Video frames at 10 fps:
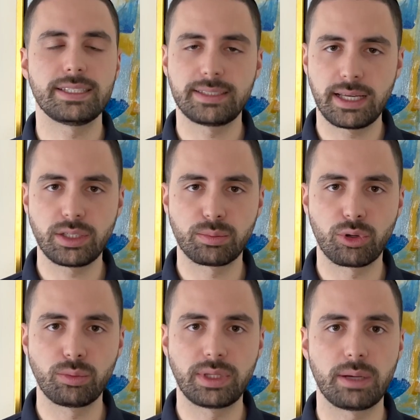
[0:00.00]
set your
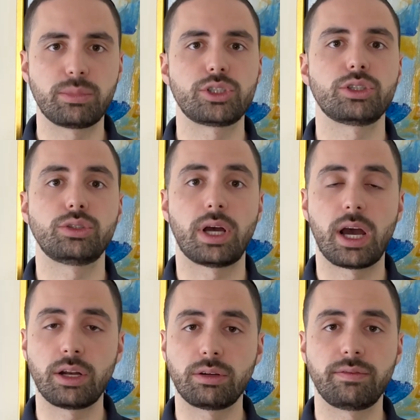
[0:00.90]
probe temperature to
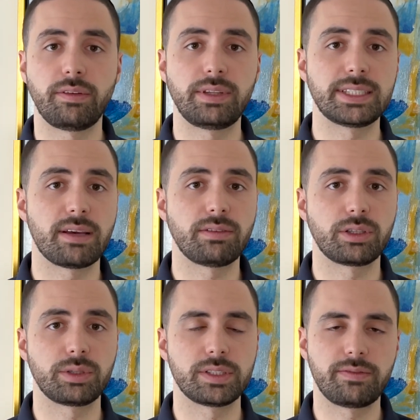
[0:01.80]
157 degrees